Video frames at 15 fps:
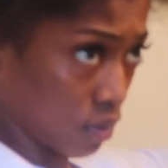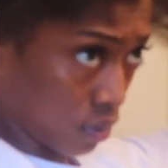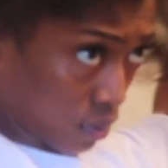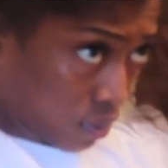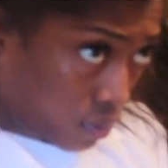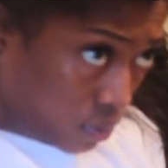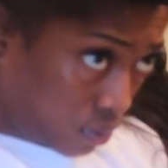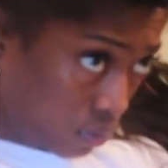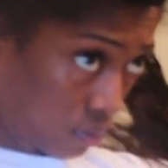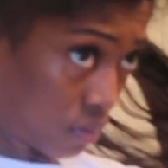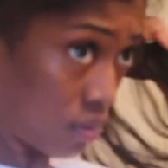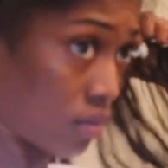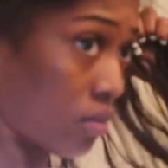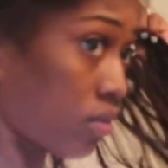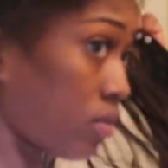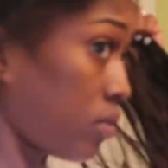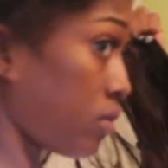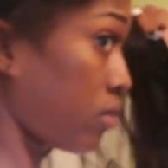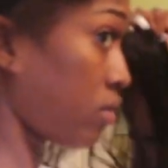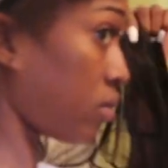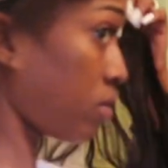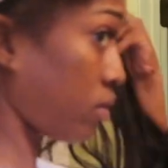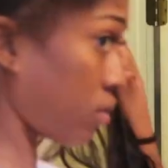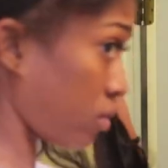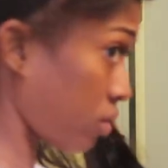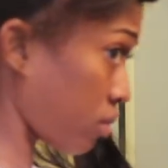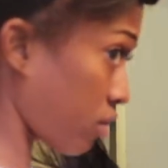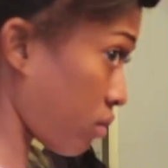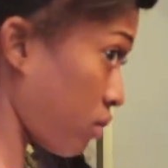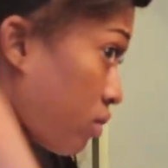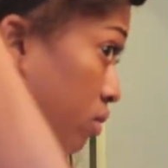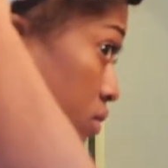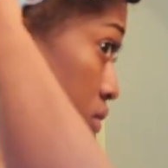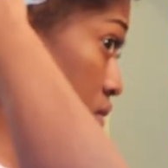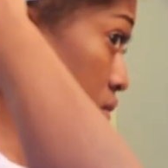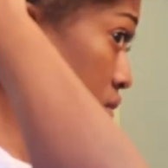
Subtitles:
it's pretty self-explanatory. I